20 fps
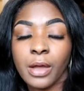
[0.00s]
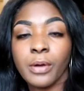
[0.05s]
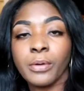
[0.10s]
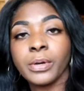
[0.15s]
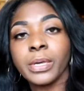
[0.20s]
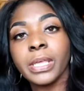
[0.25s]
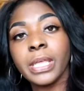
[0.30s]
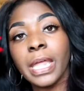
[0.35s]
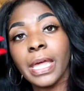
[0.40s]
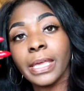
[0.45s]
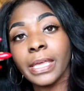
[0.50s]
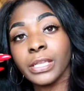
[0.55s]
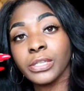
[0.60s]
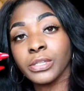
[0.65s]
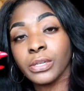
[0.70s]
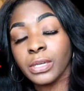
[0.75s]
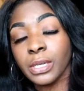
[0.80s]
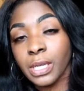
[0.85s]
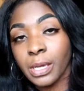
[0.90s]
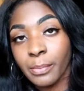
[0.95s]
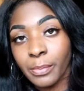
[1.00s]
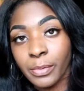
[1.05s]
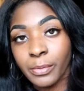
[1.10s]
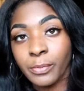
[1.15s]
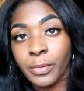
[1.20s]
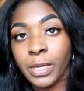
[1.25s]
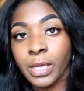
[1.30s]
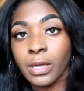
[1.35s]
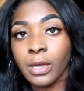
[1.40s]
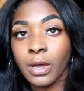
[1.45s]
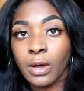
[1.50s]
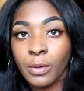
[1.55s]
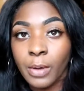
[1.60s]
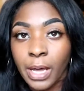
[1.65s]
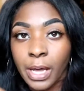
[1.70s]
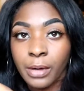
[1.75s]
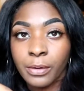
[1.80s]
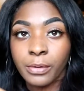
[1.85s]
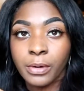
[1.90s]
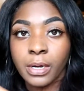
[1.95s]
okay, I get your number, we can go
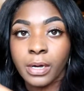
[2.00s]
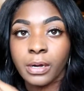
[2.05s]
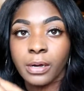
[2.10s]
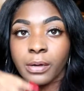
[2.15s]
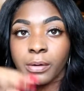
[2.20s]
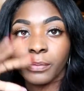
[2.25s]
out